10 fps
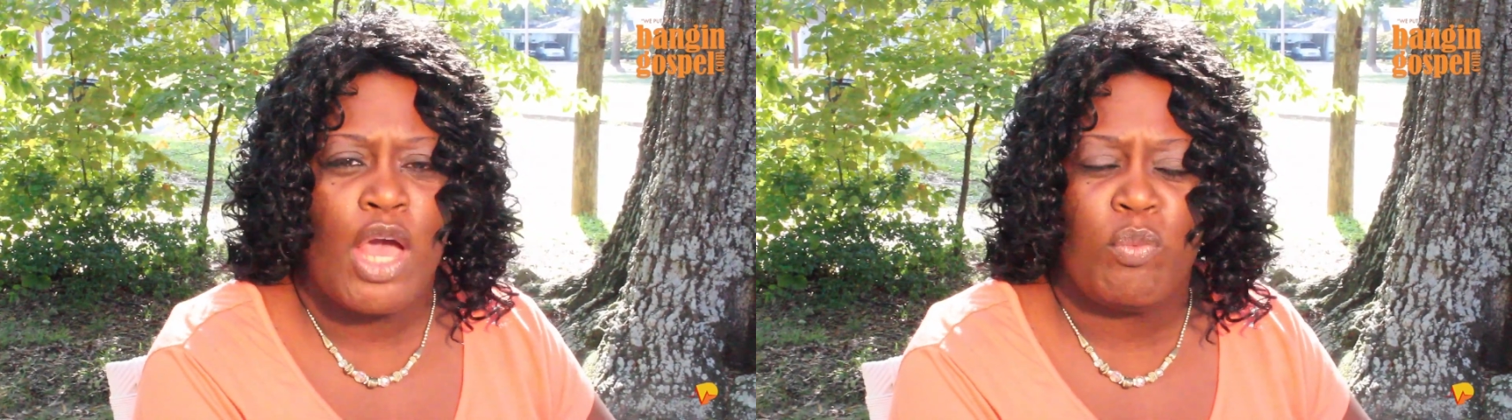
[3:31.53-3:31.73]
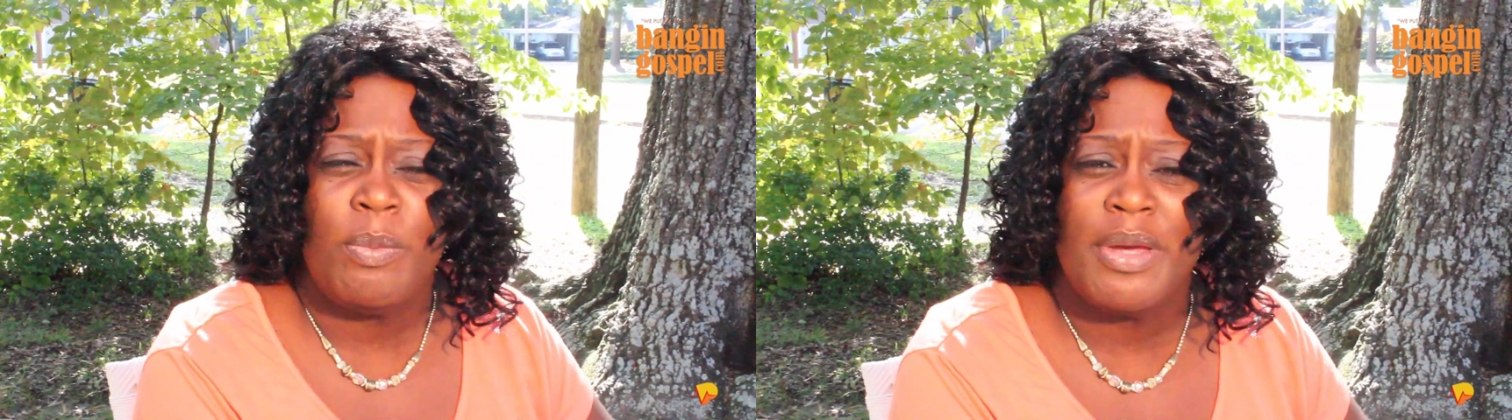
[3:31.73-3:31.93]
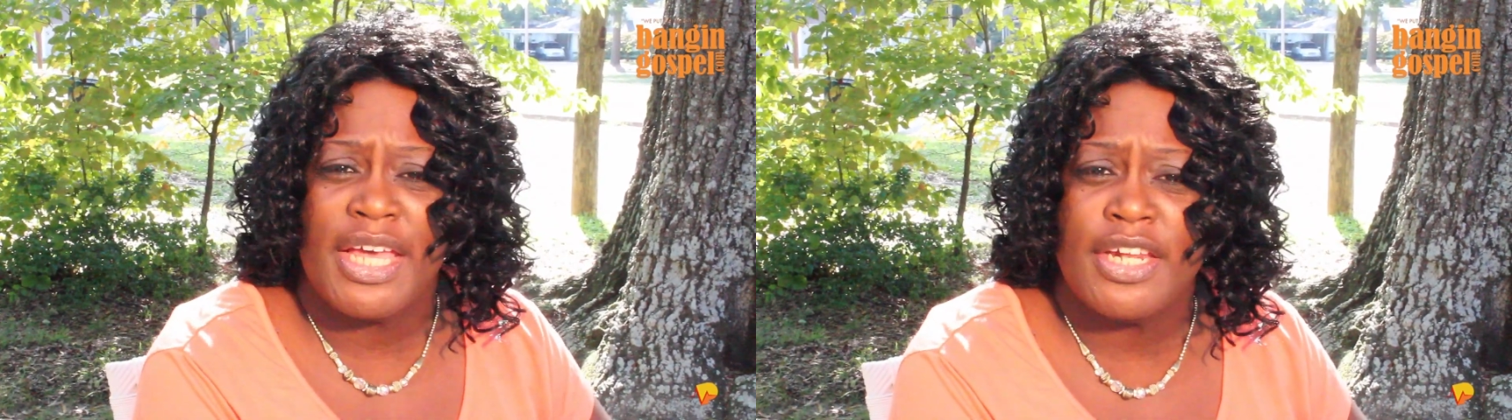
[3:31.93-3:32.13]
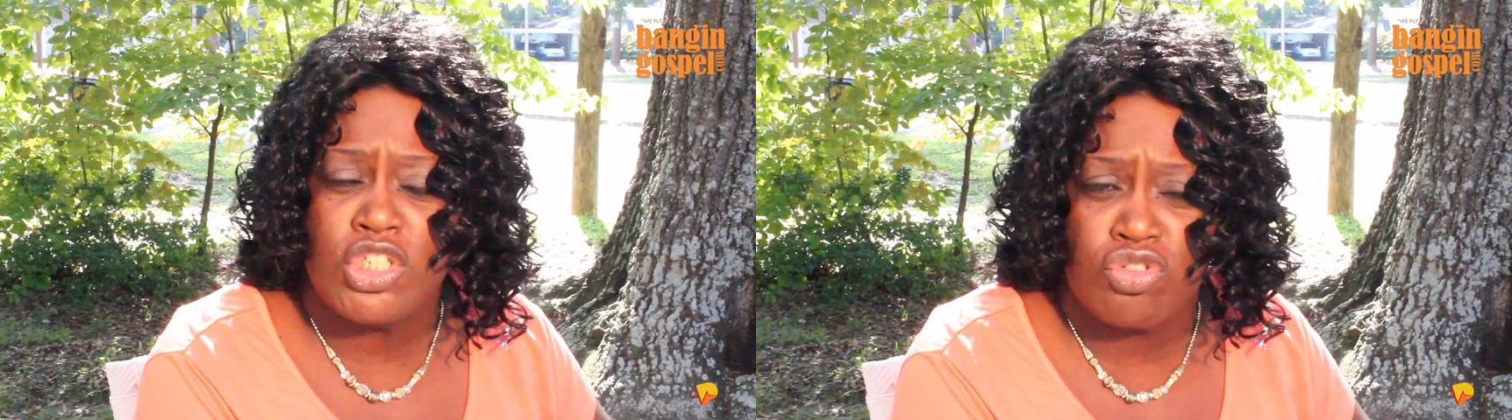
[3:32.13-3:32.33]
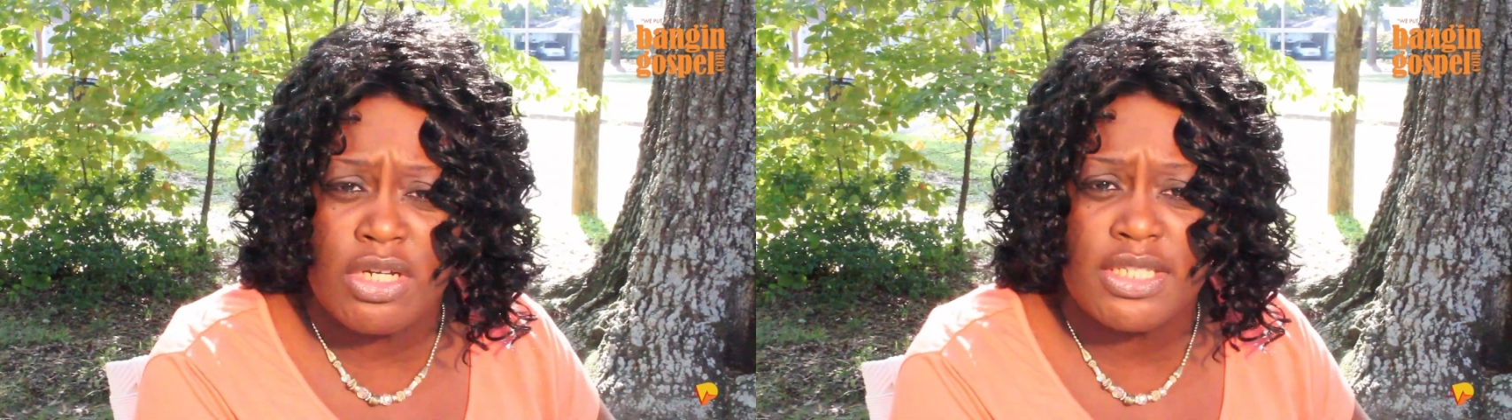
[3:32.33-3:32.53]
and we began to
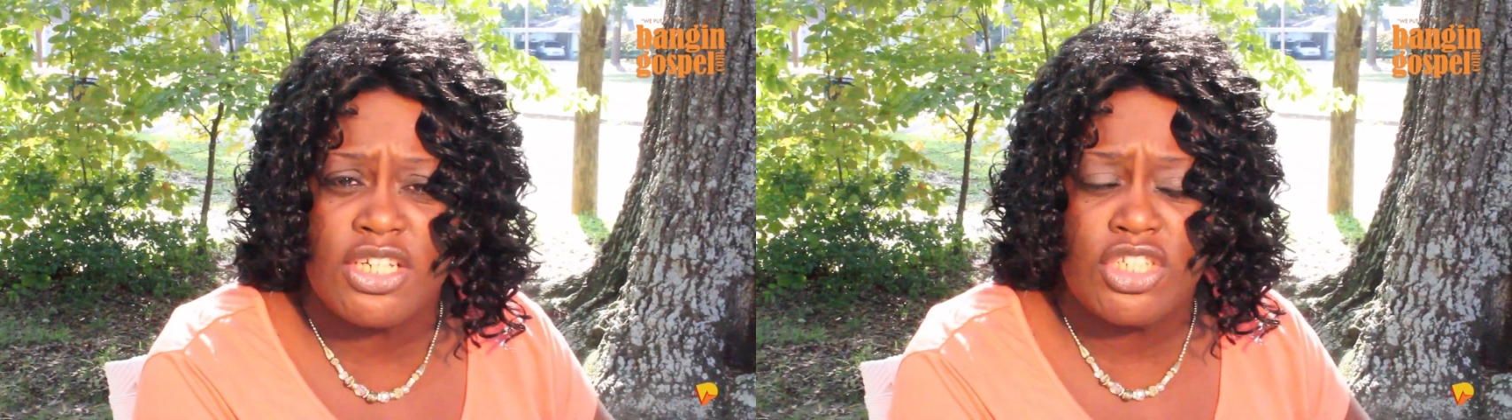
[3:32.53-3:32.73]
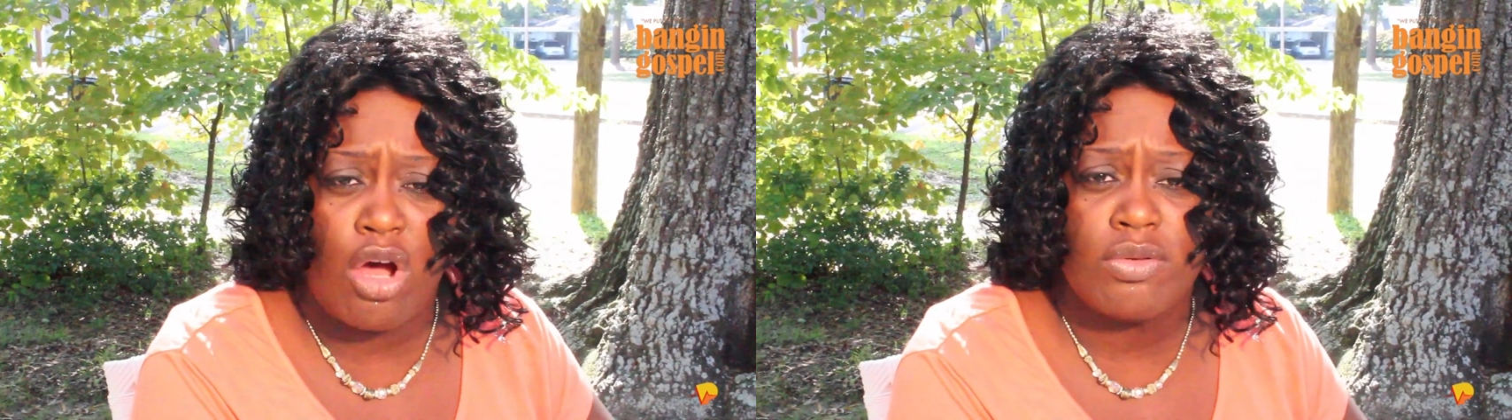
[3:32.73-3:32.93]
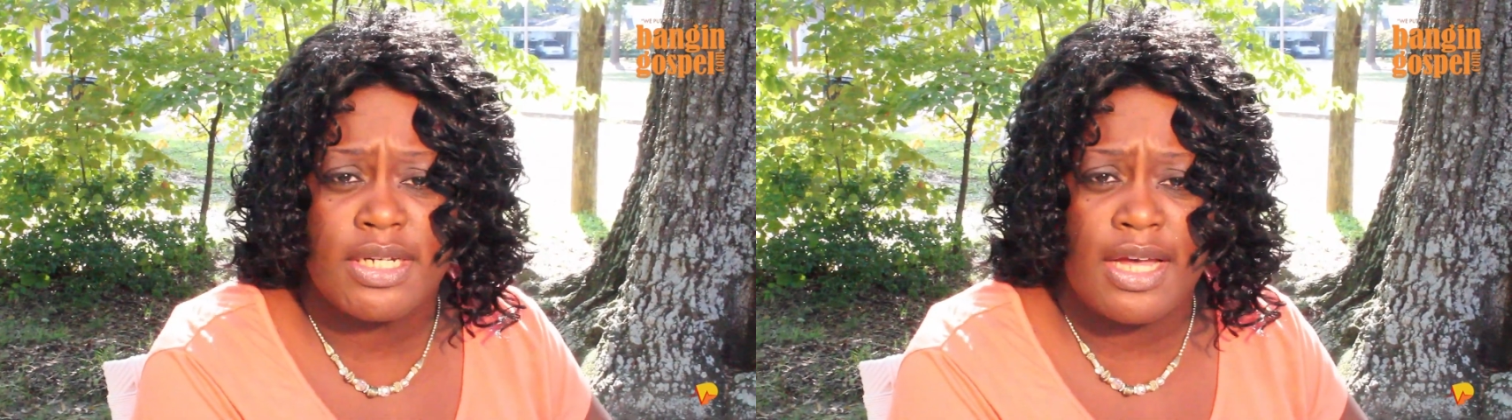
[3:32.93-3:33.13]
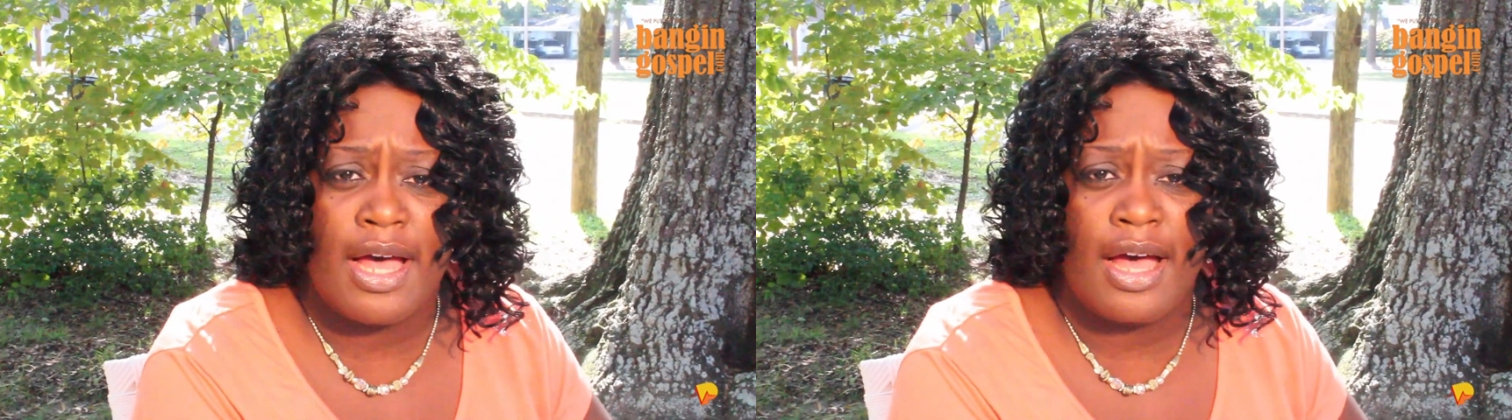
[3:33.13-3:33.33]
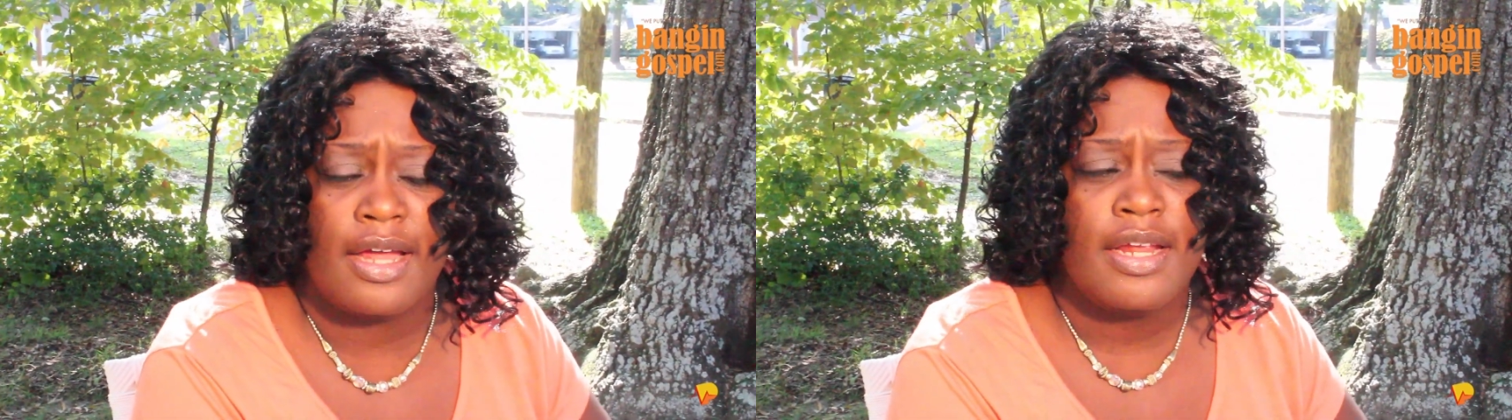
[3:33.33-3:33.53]
trust and talk to
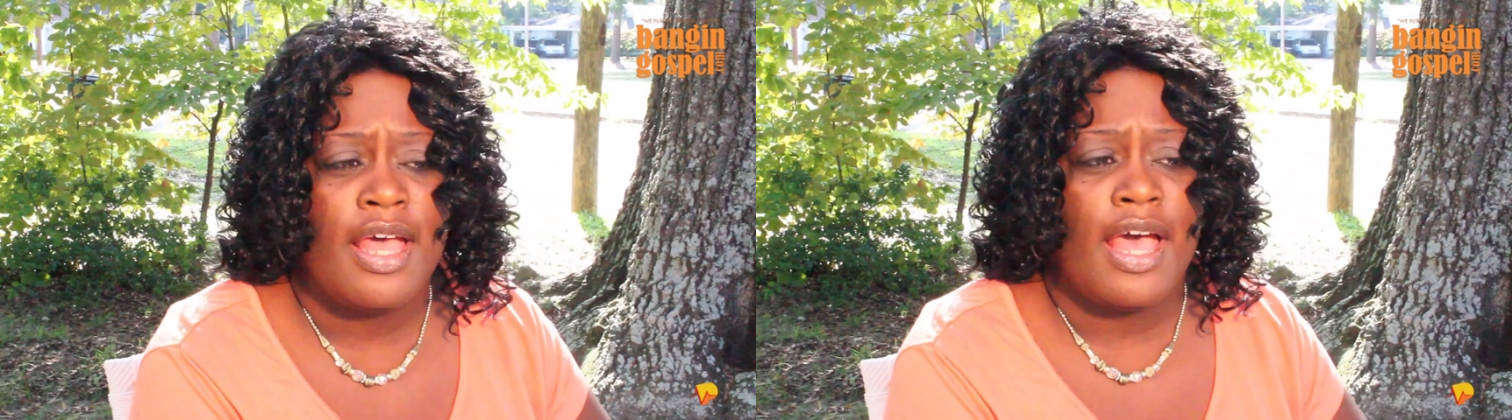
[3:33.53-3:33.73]
God.